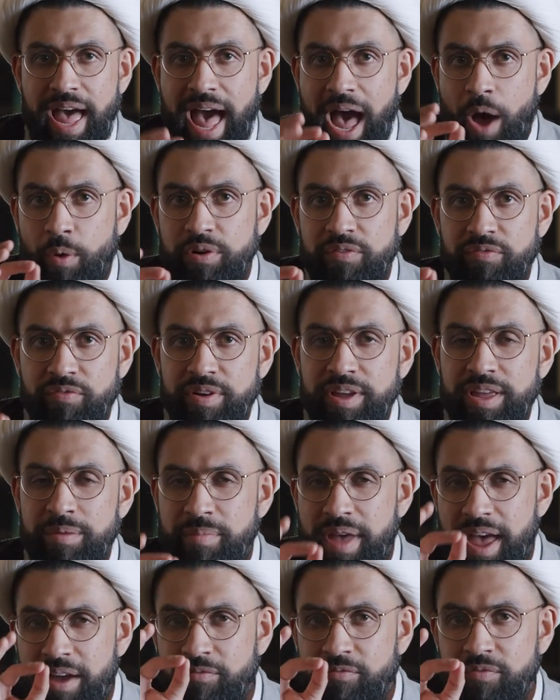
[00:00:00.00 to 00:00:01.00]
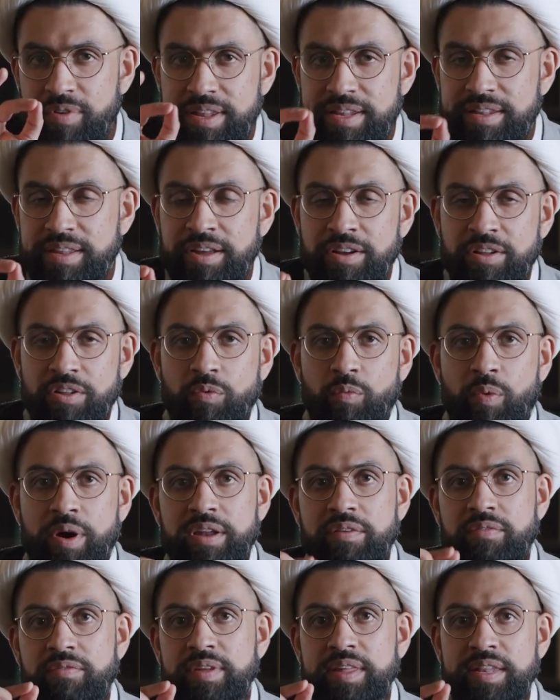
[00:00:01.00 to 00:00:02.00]
out for him every single one
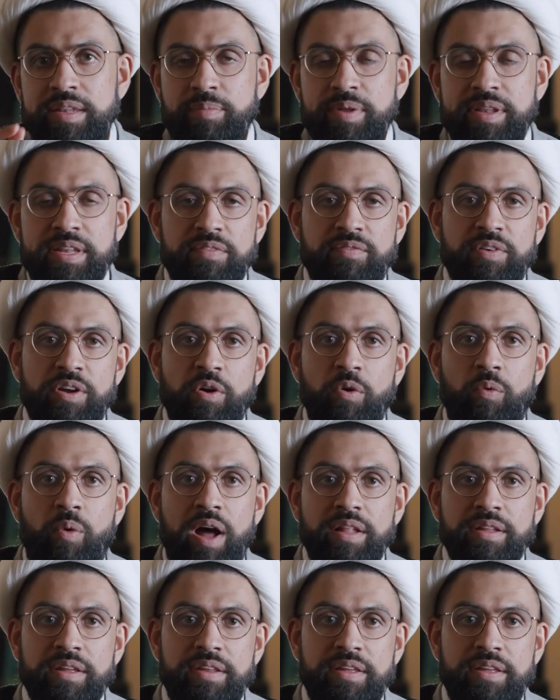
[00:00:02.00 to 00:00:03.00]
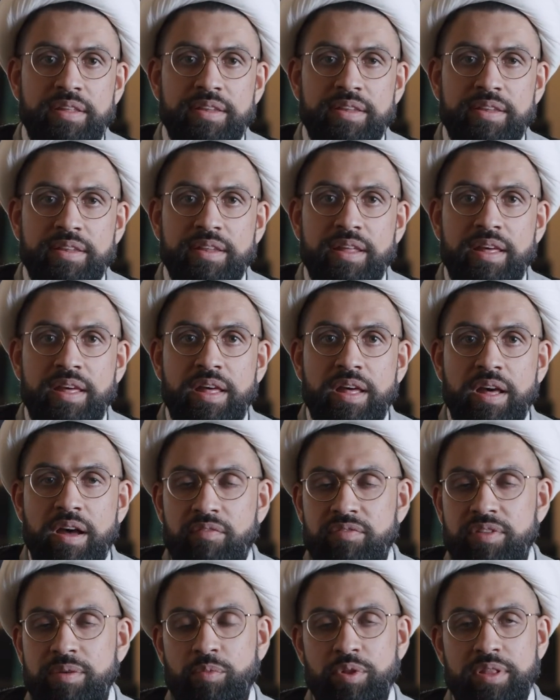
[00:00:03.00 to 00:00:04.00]
of these specific qualities
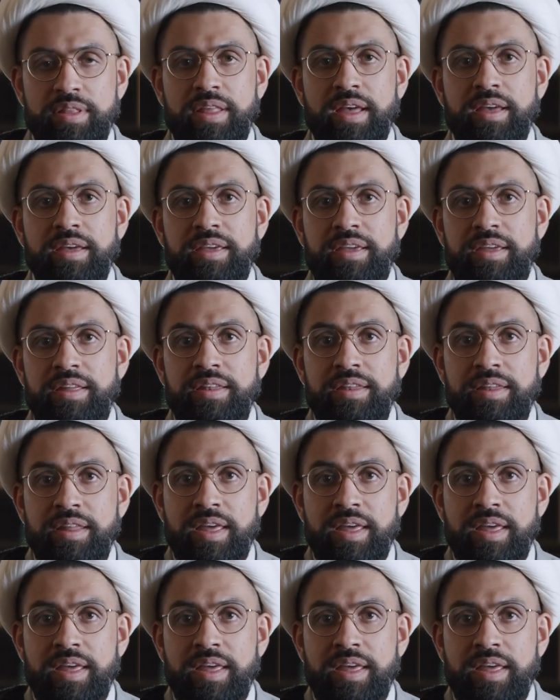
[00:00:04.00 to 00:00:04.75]
of the muttaqeen.